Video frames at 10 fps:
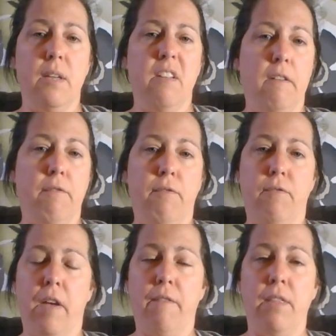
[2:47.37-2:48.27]
If
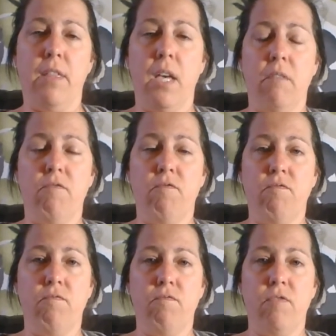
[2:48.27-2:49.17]

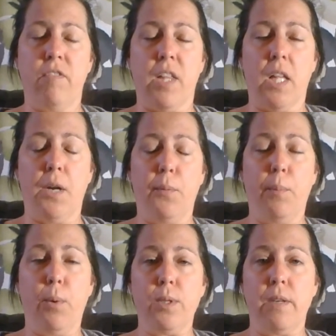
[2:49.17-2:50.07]
the client
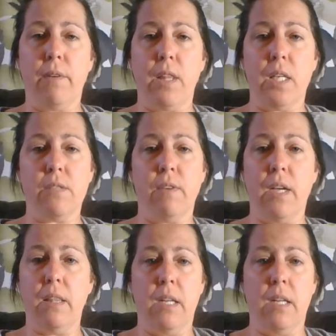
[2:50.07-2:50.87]
reports everything's fine,